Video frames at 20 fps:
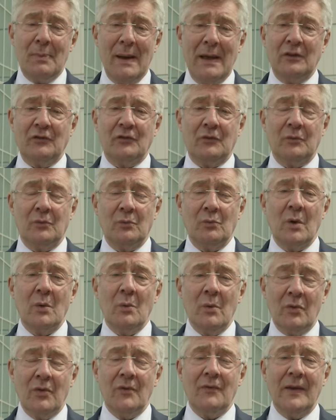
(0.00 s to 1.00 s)
past, we
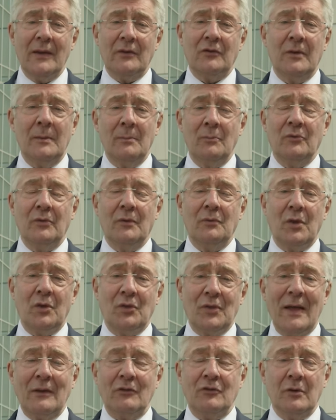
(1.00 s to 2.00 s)
were the victims of the
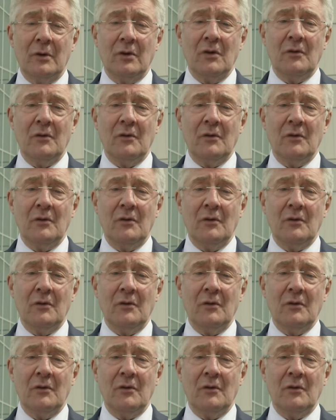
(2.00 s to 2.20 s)
Thatcher